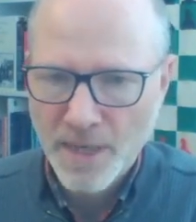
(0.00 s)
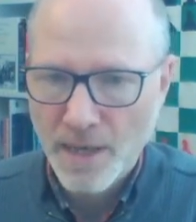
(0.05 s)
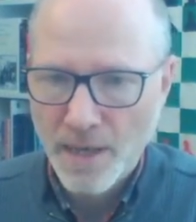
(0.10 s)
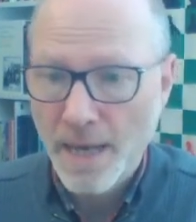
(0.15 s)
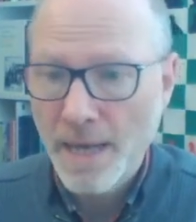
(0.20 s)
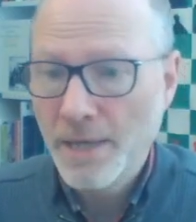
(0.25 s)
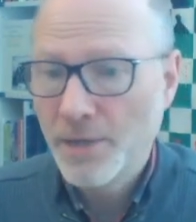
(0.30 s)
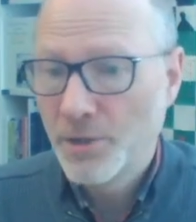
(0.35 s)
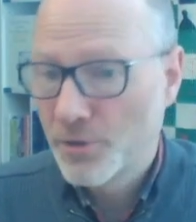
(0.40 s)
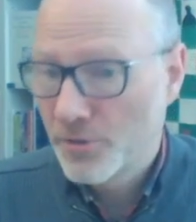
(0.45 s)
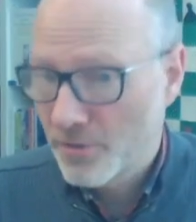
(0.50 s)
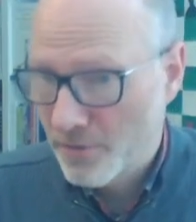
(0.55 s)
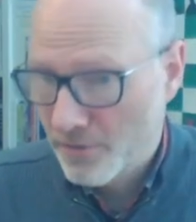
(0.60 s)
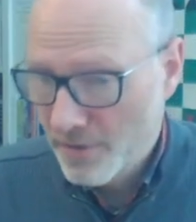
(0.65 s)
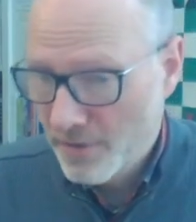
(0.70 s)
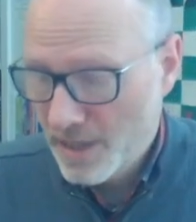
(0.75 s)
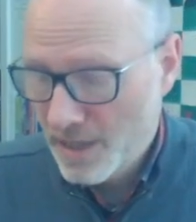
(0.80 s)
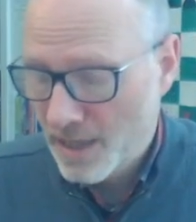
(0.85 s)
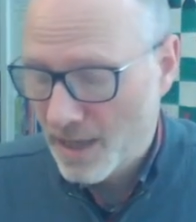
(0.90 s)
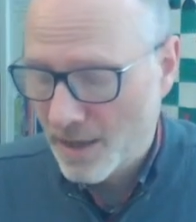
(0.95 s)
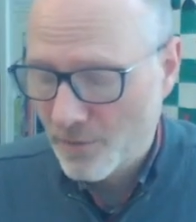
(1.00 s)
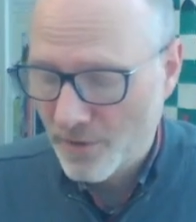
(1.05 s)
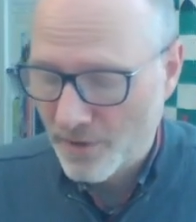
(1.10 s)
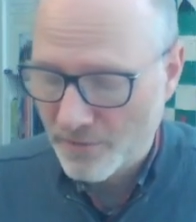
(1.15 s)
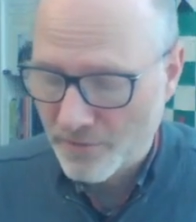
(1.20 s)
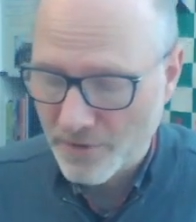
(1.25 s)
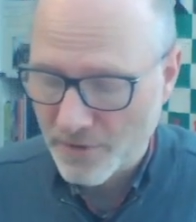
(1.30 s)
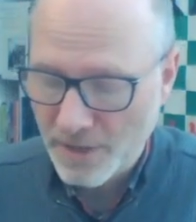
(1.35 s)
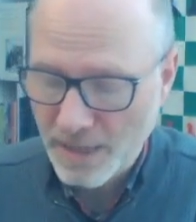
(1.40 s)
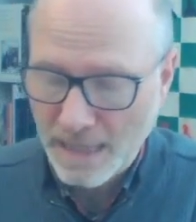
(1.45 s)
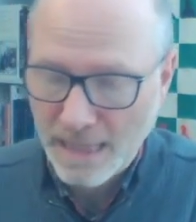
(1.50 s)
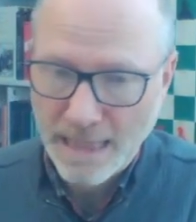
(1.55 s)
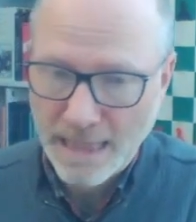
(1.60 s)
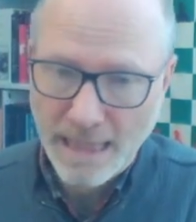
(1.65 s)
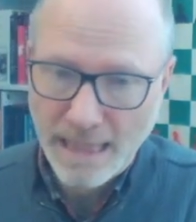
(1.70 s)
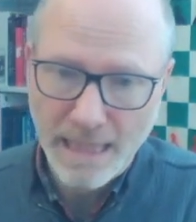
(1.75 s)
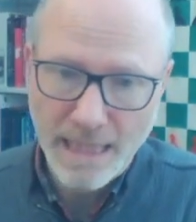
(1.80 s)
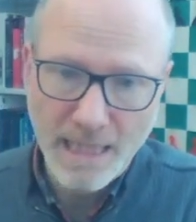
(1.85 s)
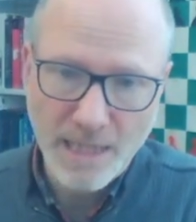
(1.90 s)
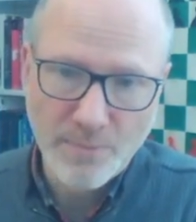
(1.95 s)
h3, however,
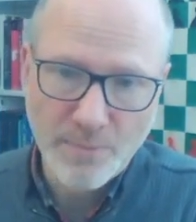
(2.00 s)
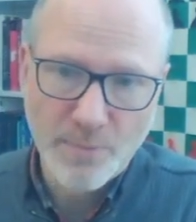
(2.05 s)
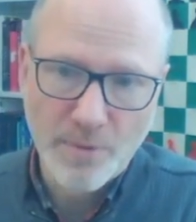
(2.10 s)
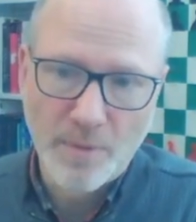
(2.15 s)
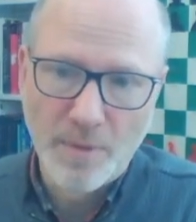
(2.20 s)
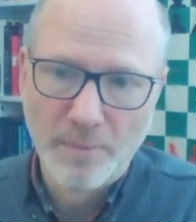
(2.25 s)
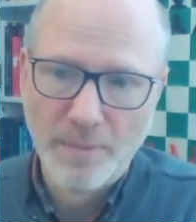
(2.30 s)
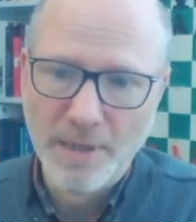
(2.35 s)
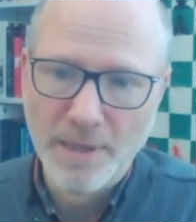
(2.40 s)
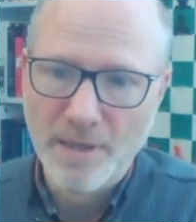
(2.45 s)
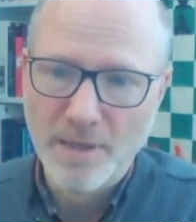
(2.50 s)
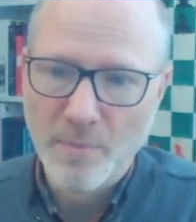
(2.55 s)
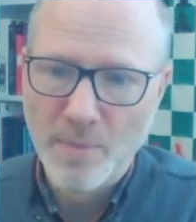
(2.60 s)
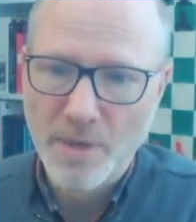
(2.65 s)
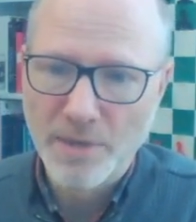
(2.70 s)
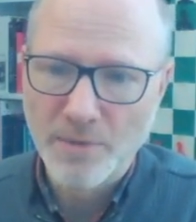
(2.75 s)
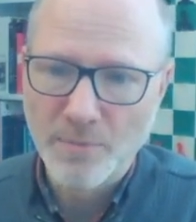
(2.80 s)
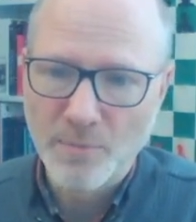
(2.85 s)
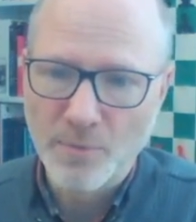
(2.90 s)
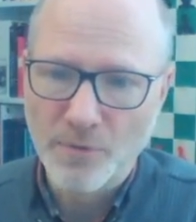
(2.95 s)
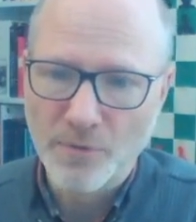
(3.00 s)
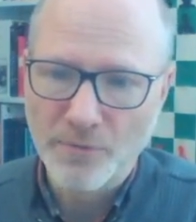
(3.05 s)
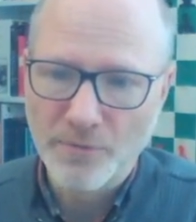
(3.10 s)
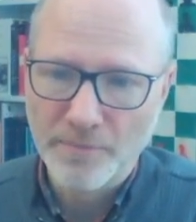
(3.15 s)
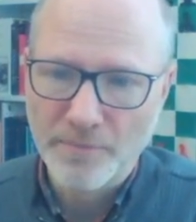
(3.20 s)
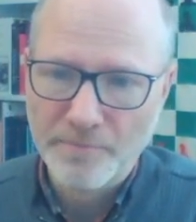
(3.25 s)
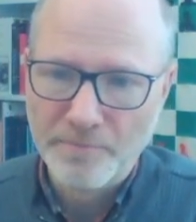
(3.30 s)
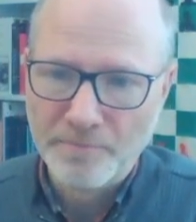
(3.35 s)
is probably the best move.